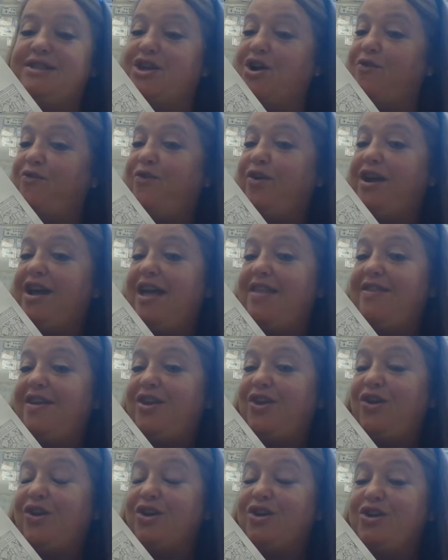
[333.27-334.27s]
don't forget
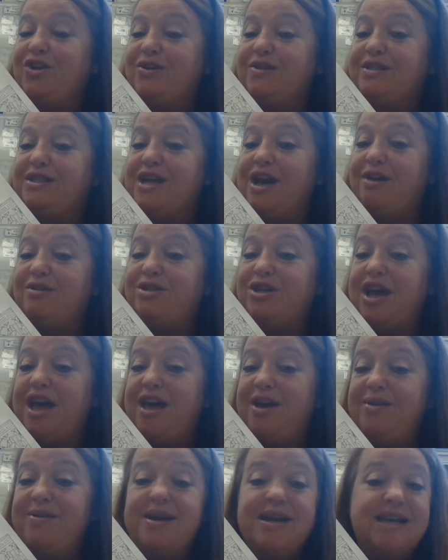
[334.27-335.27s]
that you can use
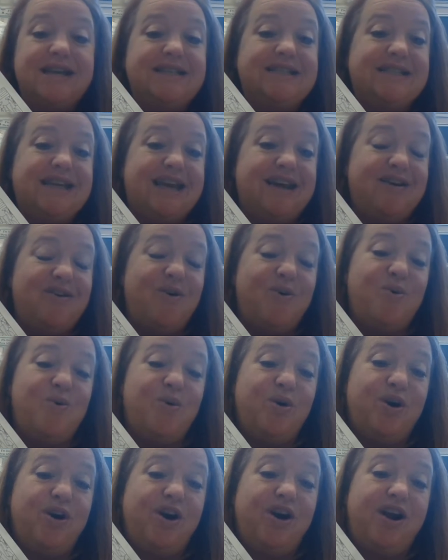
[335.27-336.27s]
Dojo
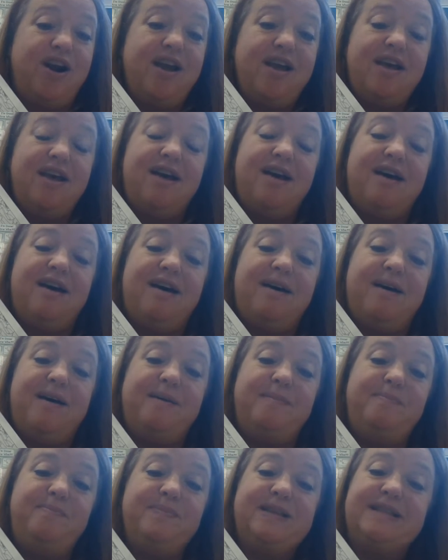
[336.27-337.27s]
or
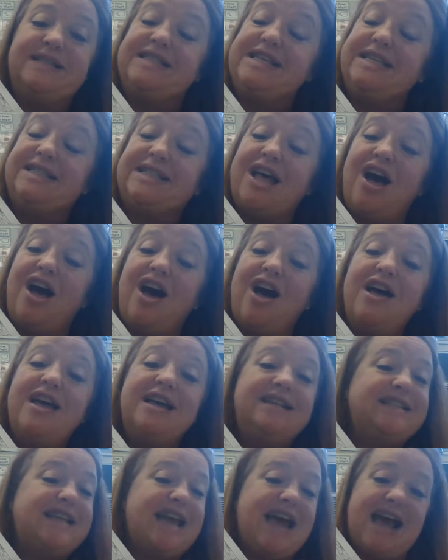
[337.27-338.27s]
Seesaw
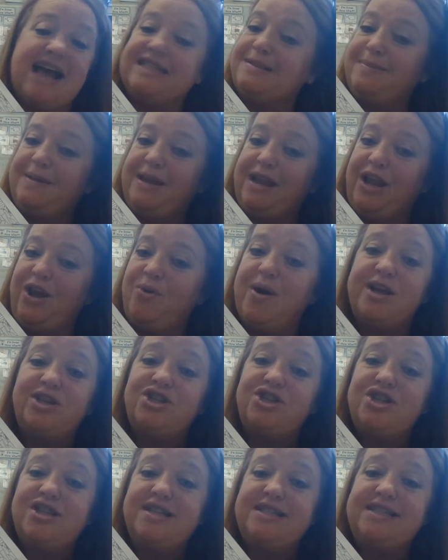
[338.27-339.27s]
to ask me any
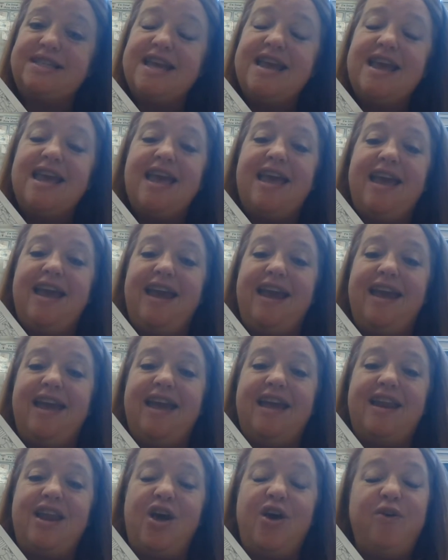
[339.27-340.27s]
questions,
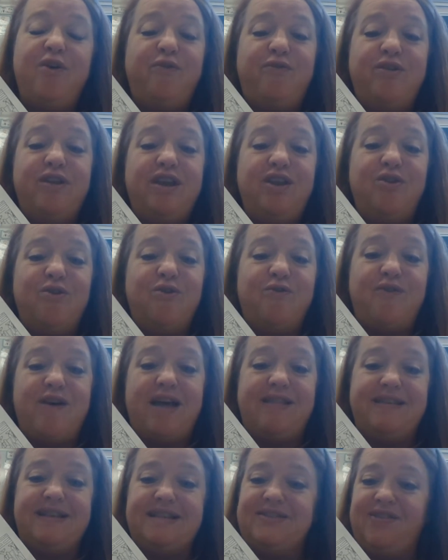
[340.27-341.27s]
and hopefully you'll
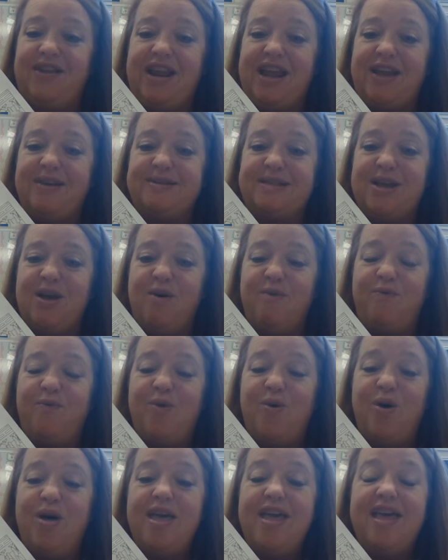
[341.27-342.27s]
find these videos
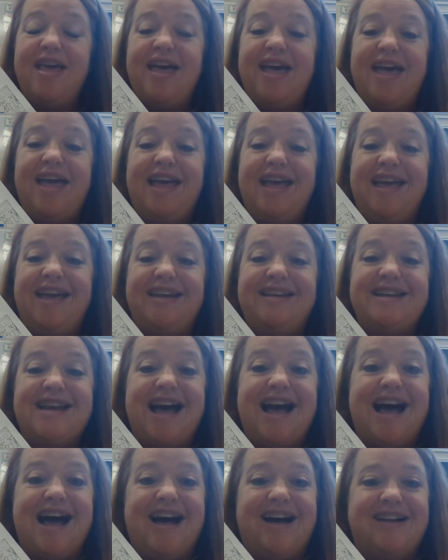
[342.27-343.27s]
helpful, and
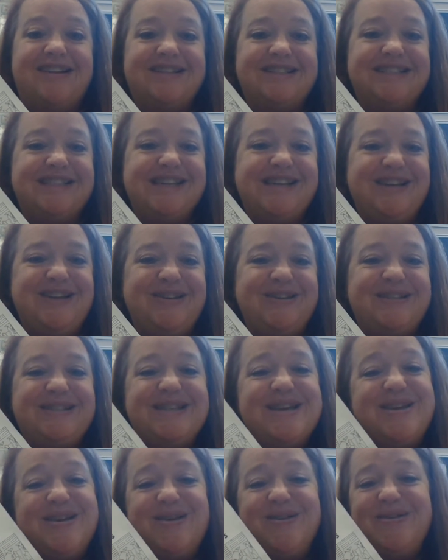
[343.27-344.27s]
I'll see you
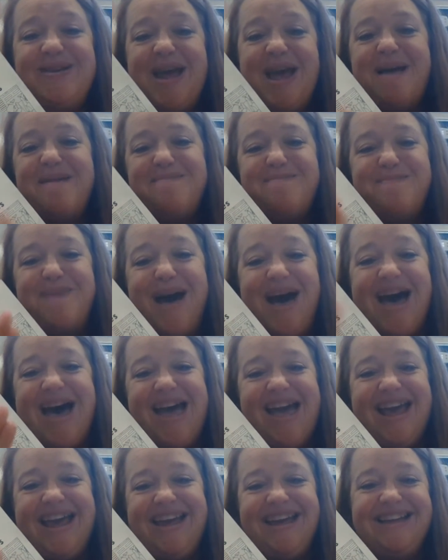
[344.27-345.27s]
soon.
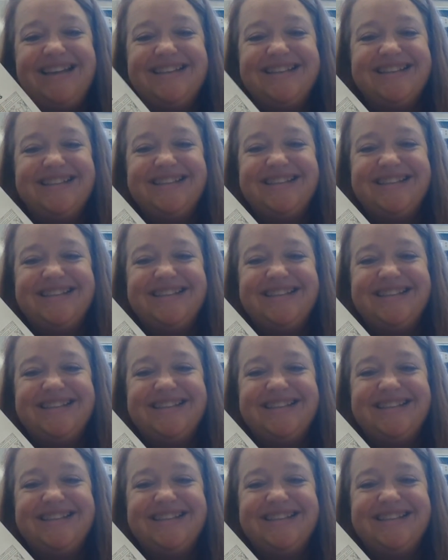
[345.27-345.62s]
Bye.